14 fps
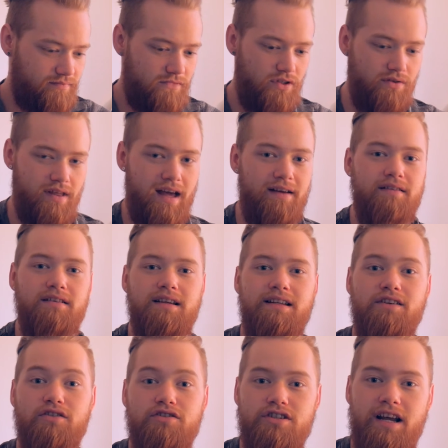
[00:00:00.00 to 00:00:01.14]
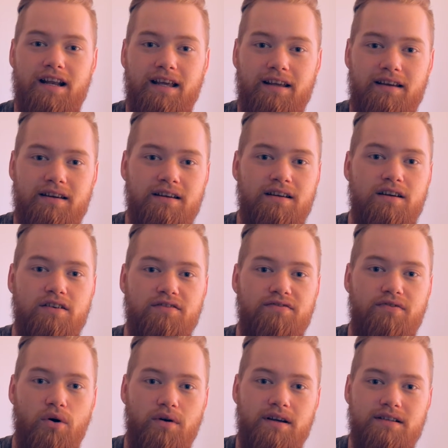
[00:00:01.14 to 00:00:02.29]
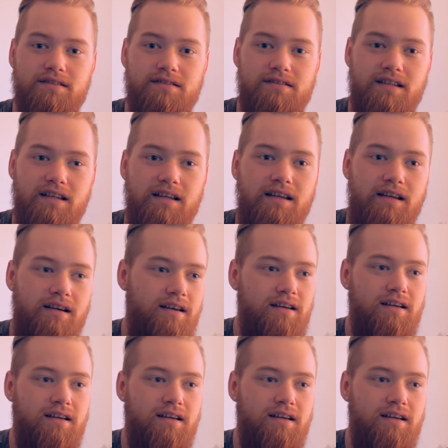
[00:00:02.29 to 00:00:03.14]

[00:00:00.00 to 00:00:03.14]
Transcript: to that energetic, focusy,